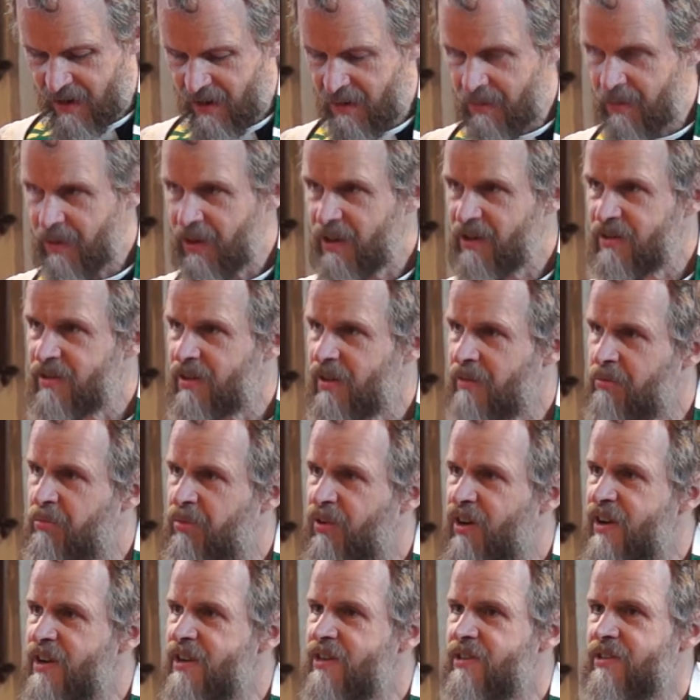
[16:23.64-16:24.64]
Because the
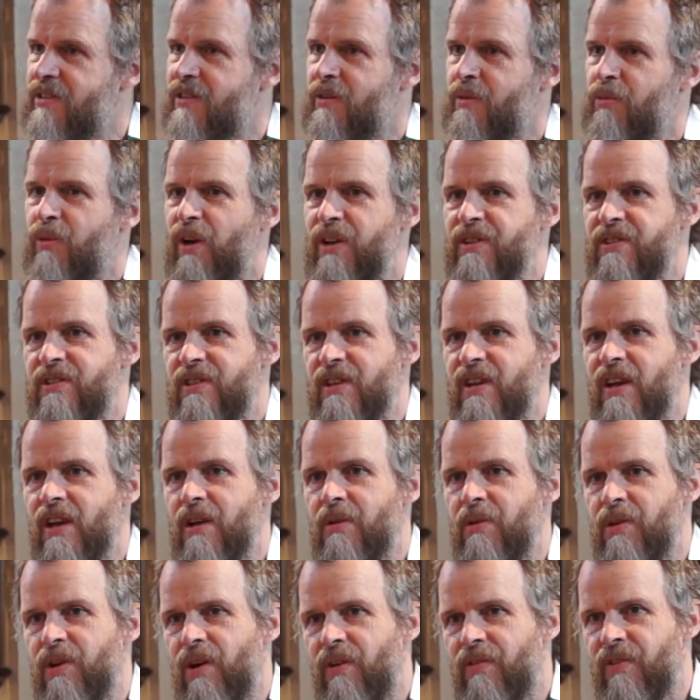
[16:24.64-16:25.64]
priest, once a year,
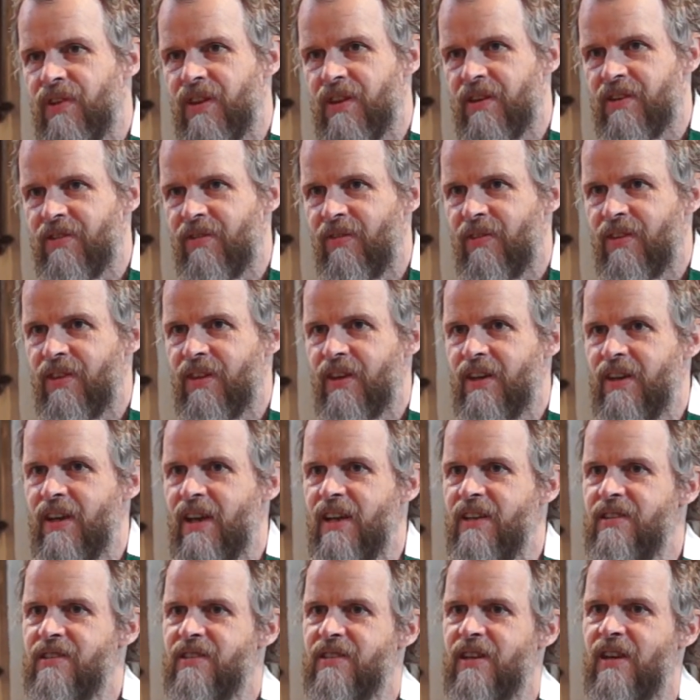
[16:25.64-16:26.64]
would offer the
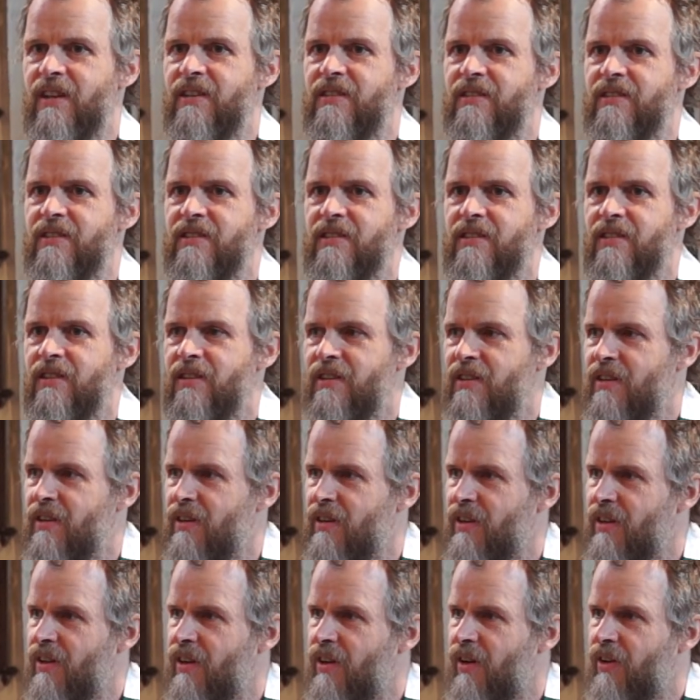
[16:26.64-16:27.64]
incense
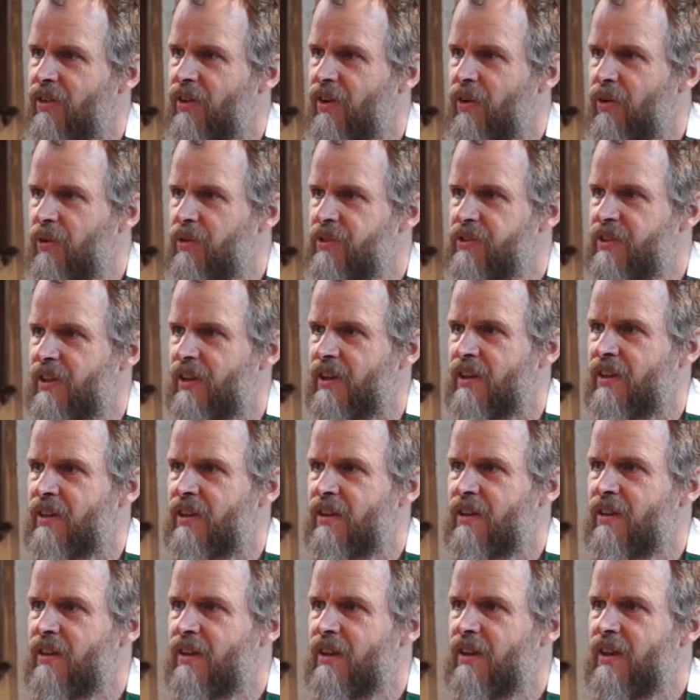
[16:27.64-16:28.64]
on the altar.
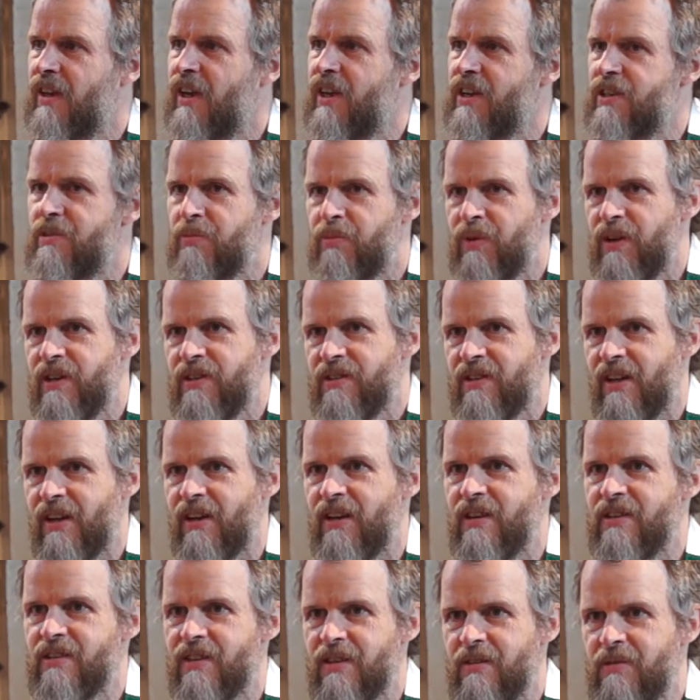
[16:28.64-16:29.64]
Each priest, that
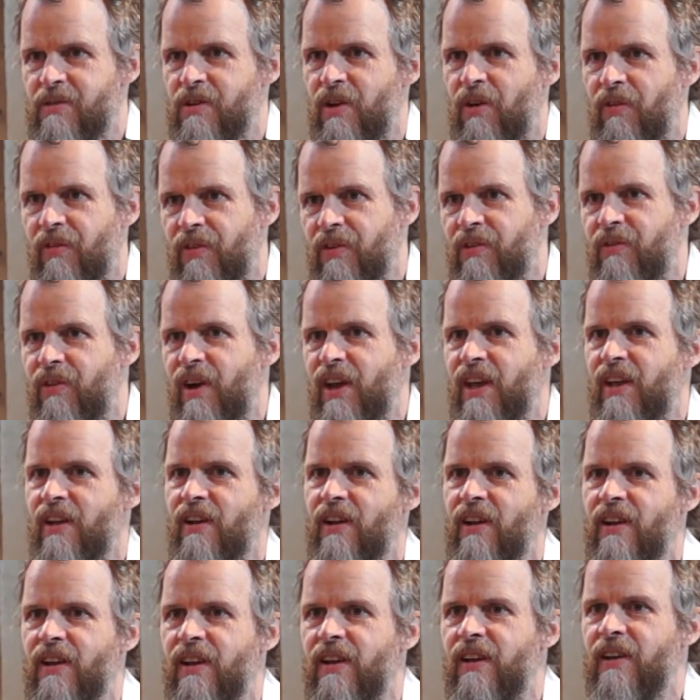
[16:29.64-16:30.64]
is, it was offered
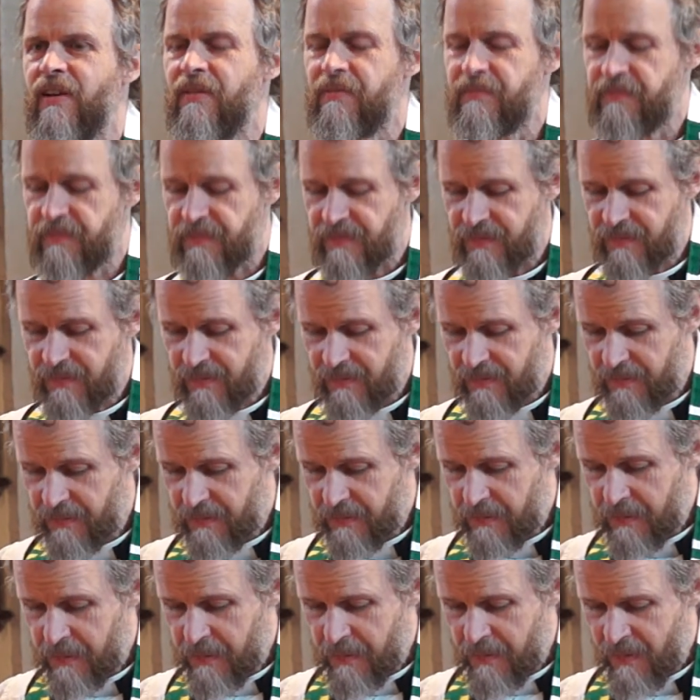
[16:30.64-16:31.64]
regularly.
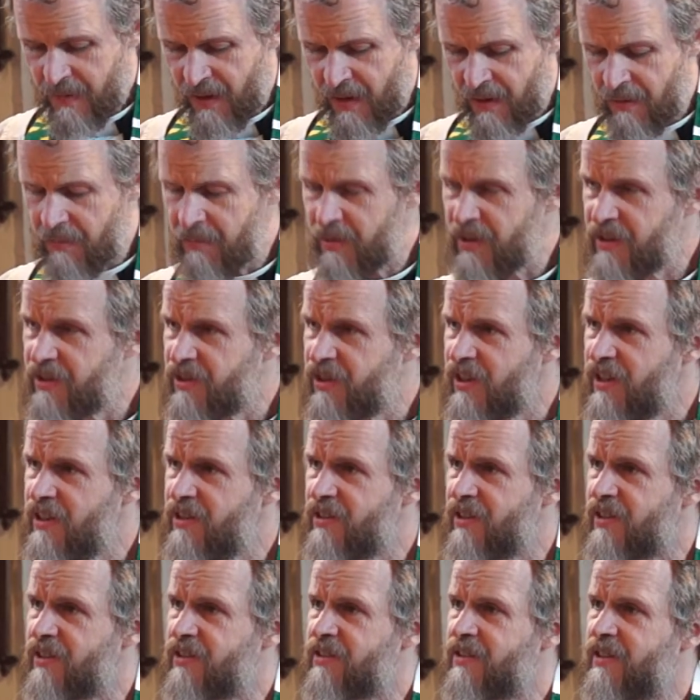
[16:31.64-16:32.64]
But
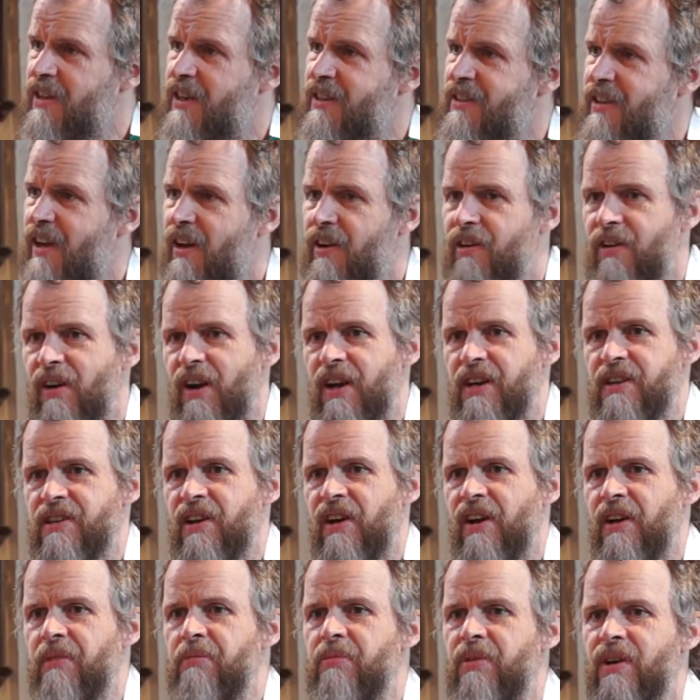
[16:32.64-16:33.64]
Jesus is our great
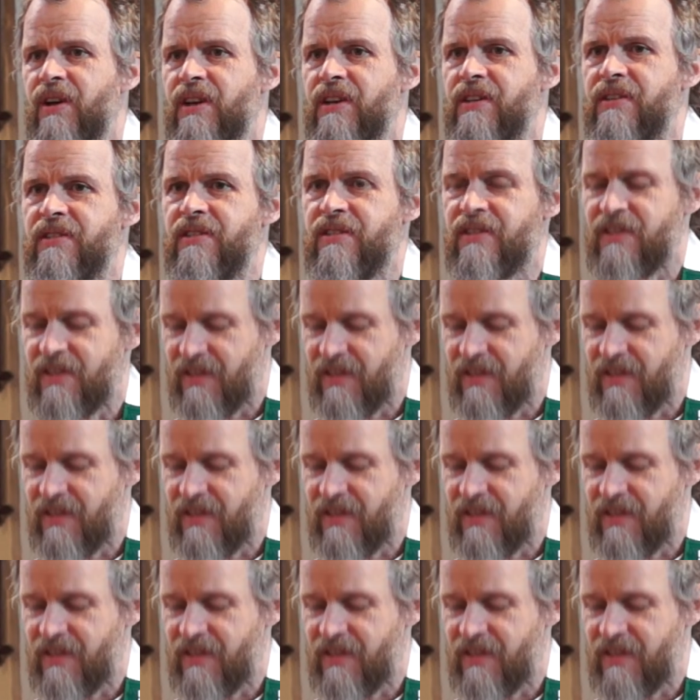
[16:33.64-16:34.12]
high priest.